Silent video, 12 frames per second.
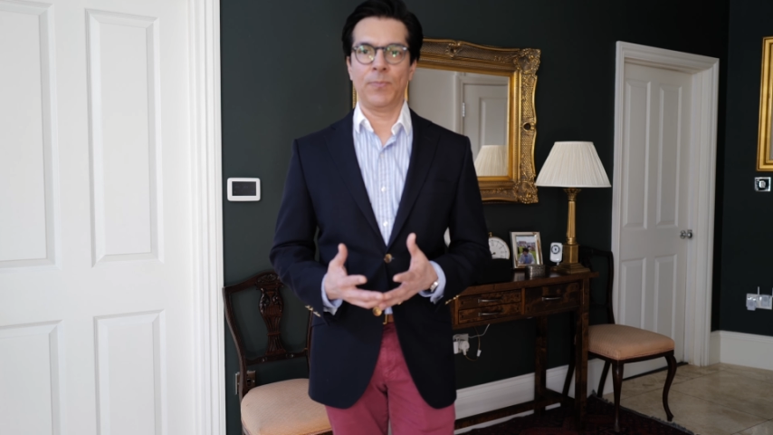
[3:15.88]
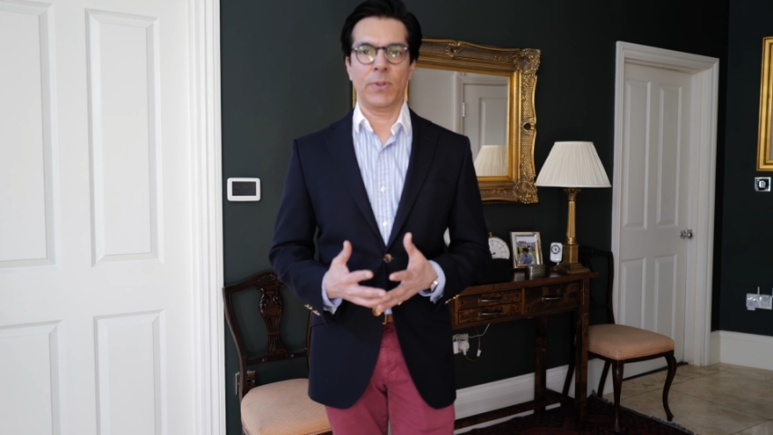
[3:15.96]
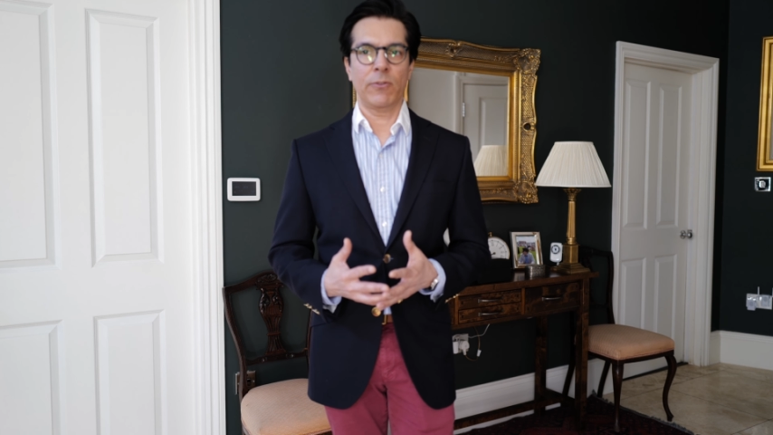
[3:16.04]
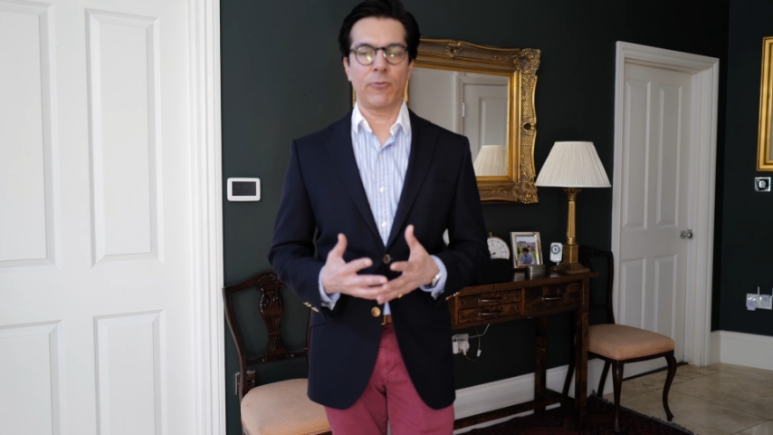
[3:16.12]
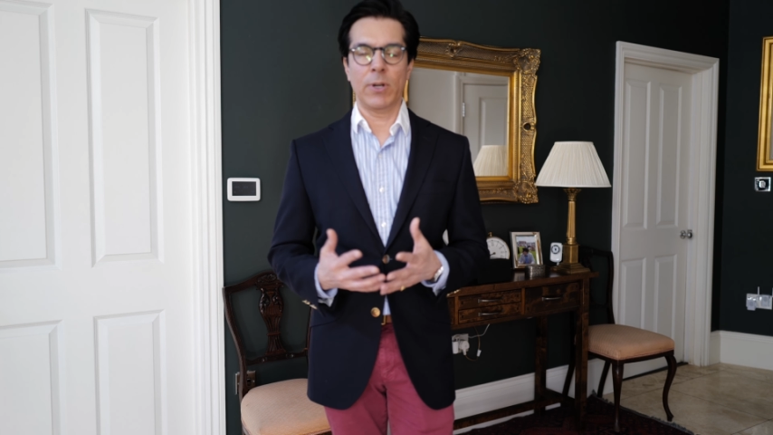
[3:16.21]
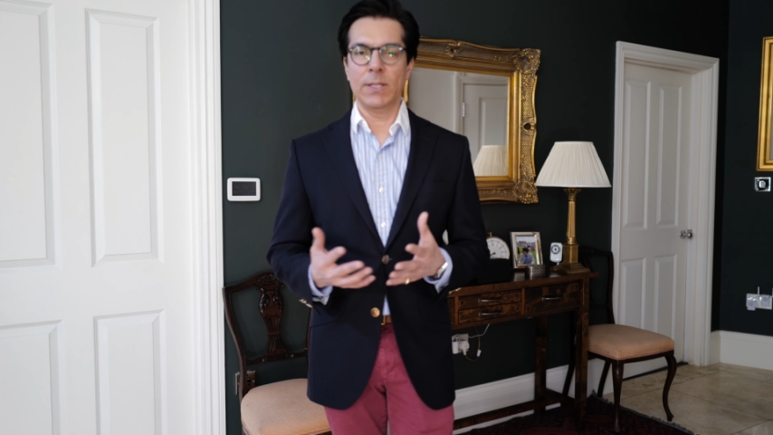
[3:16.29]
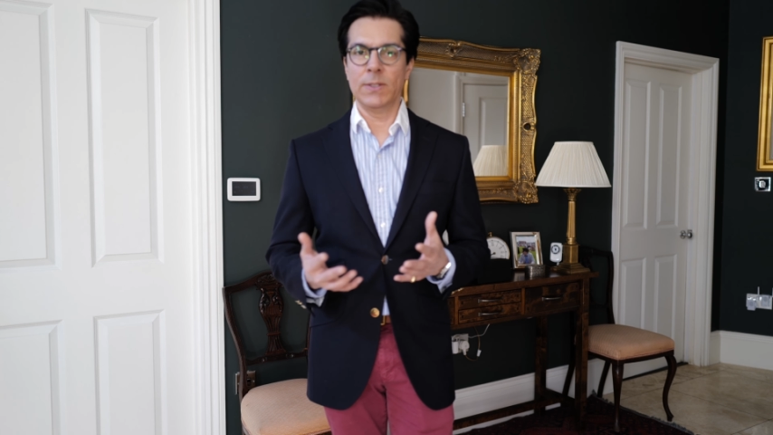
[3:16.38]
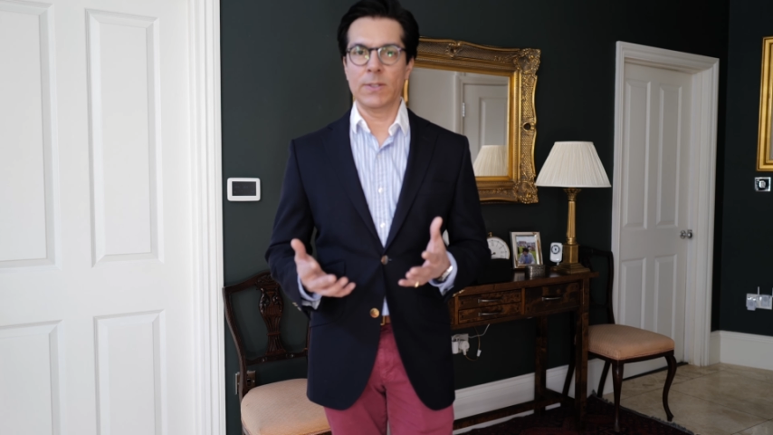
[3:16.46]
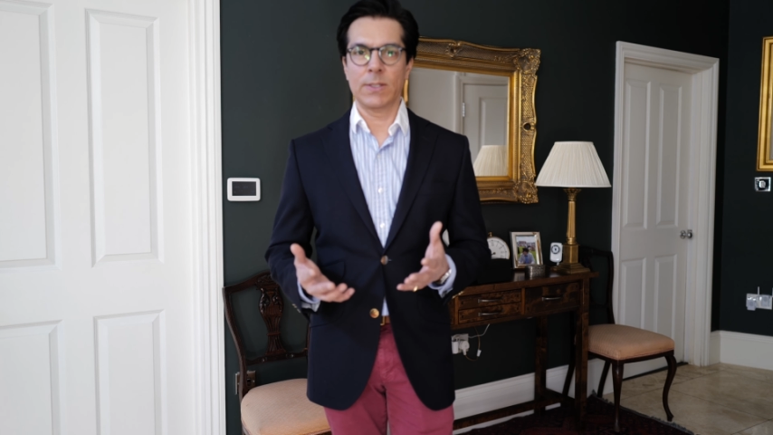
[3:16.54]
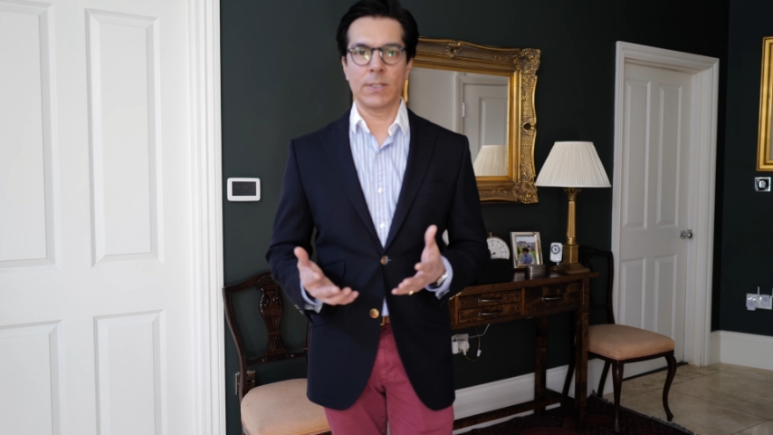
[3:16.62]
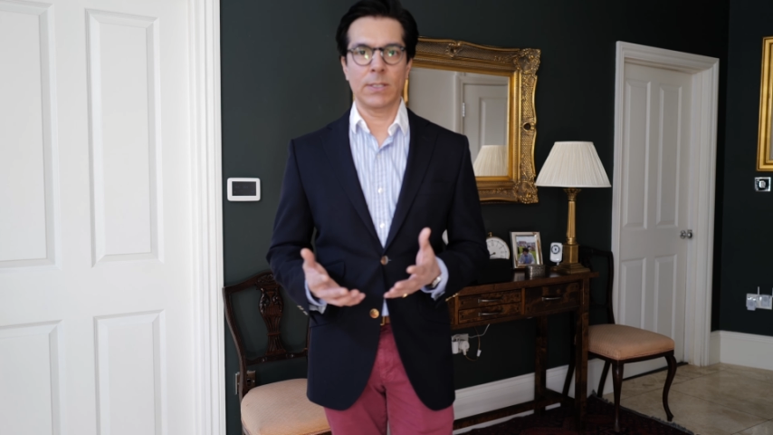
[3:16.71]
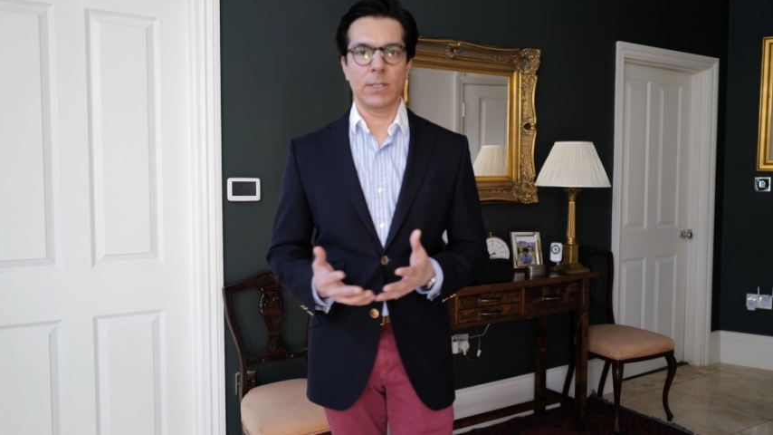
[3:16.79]

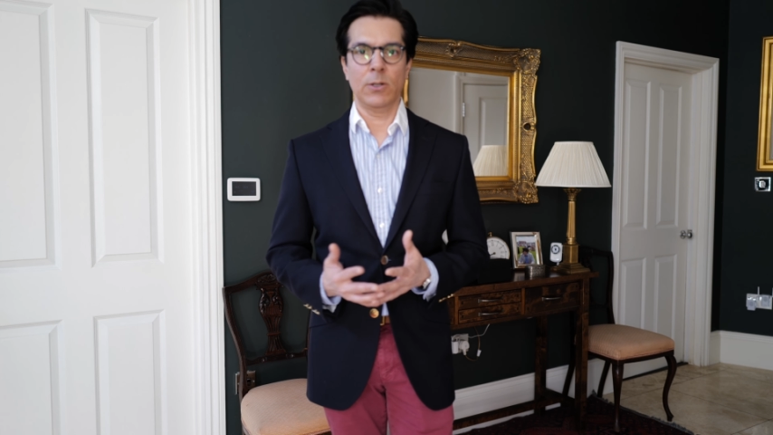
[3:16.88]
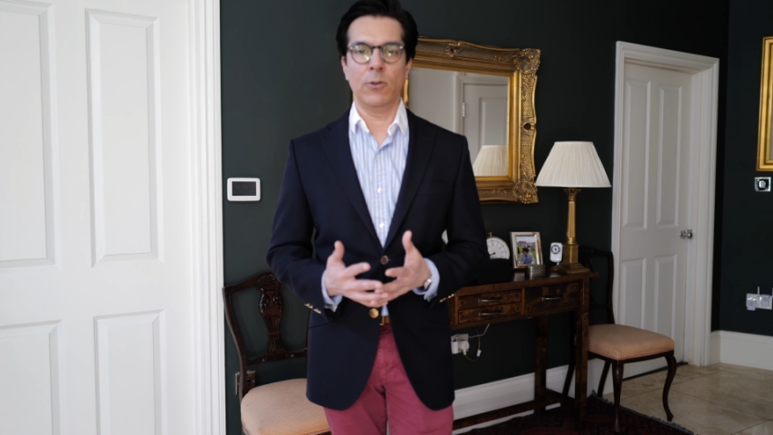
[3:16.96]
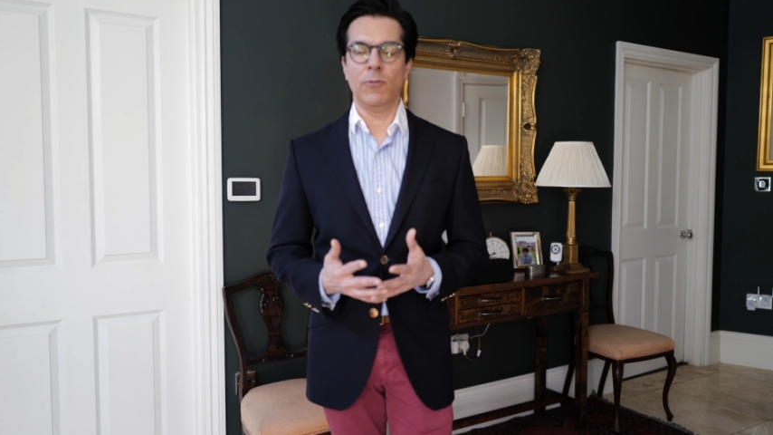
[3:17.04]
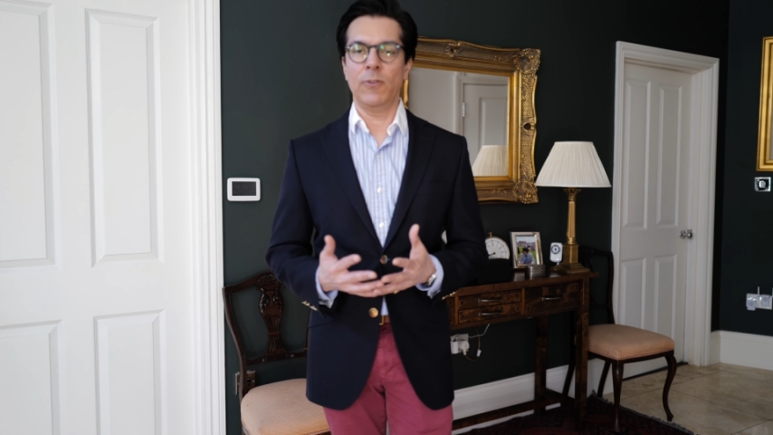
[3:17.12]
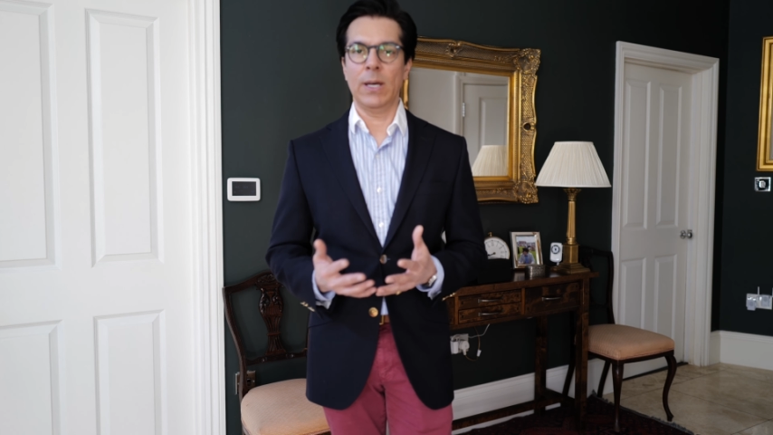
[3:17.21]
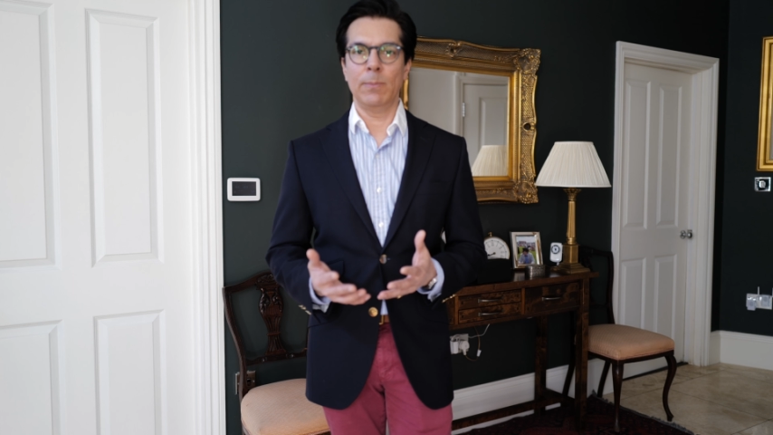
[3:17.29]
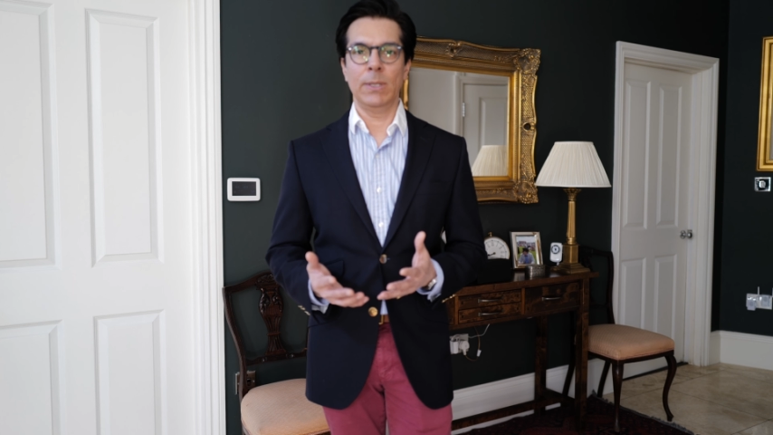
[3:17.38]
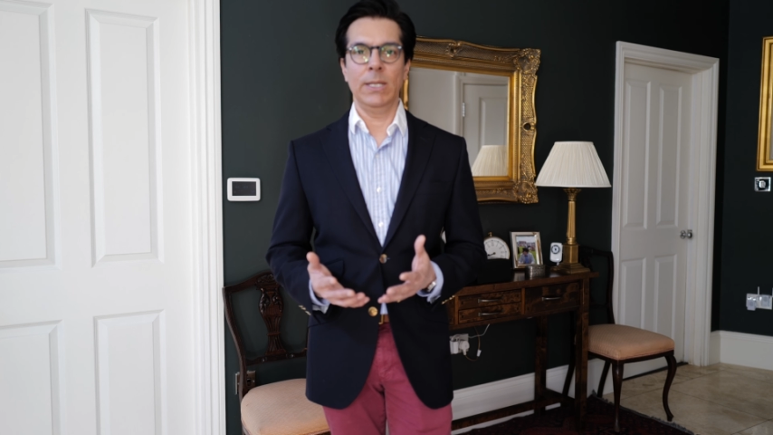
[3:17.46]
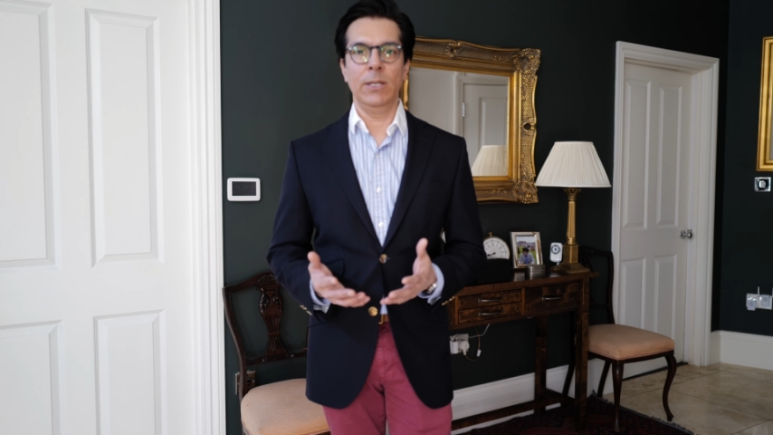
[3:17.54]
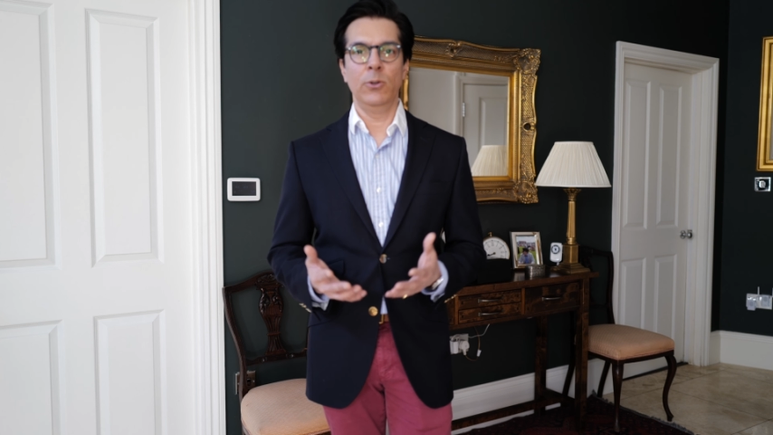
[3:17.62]
friends or family